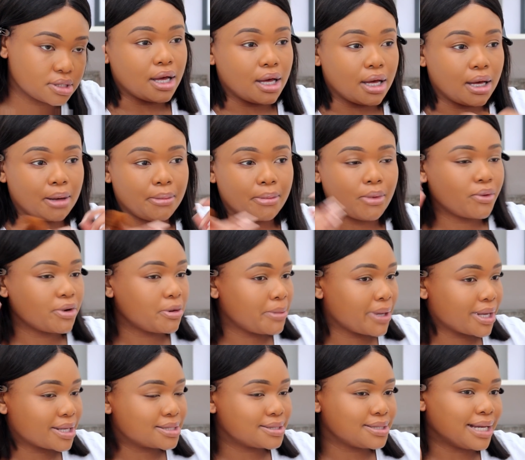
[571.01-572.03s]
I want to be
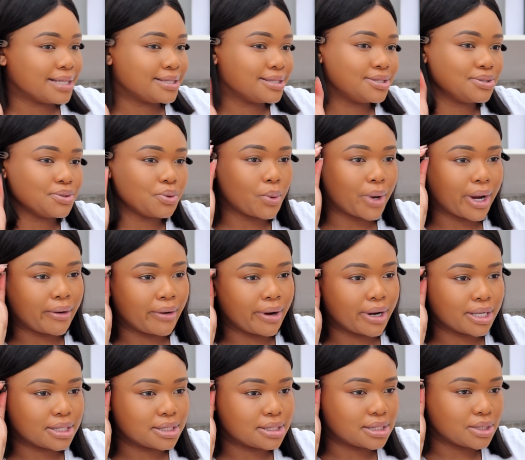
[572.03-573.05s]
excited to wear it.